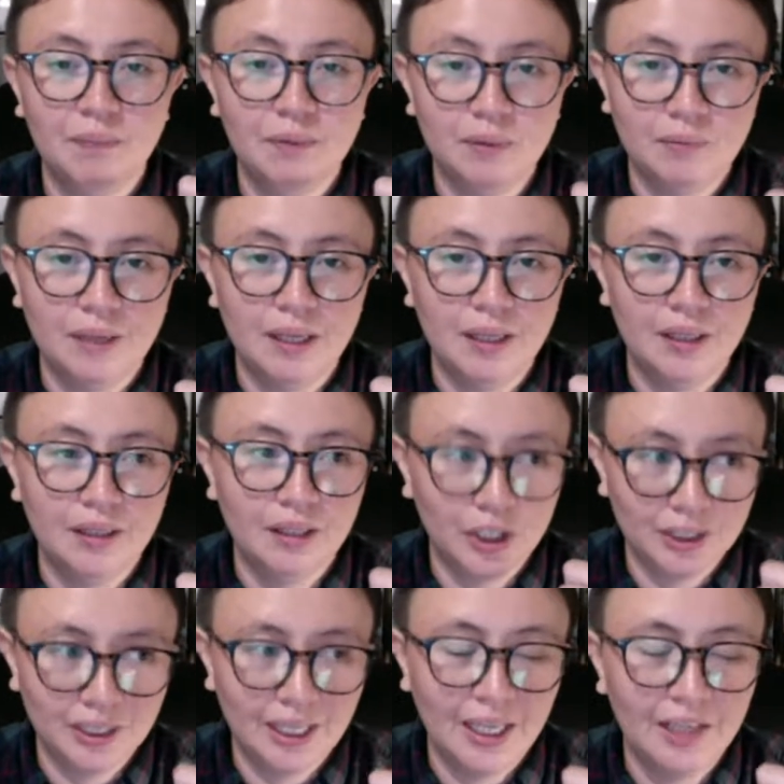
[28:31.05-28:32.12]
you make your
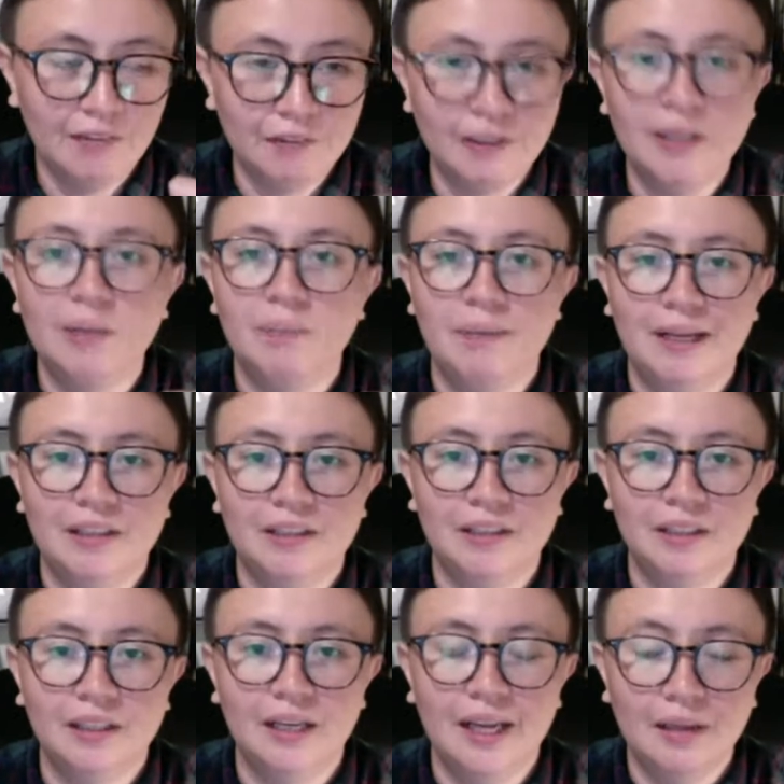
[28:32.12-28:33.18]
day feel
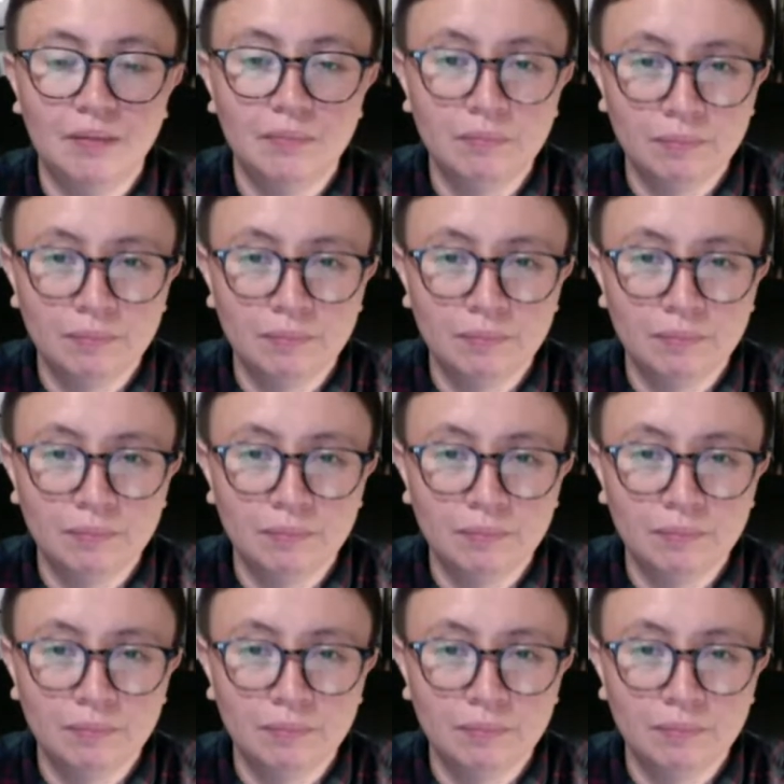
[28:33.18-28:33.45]
better, like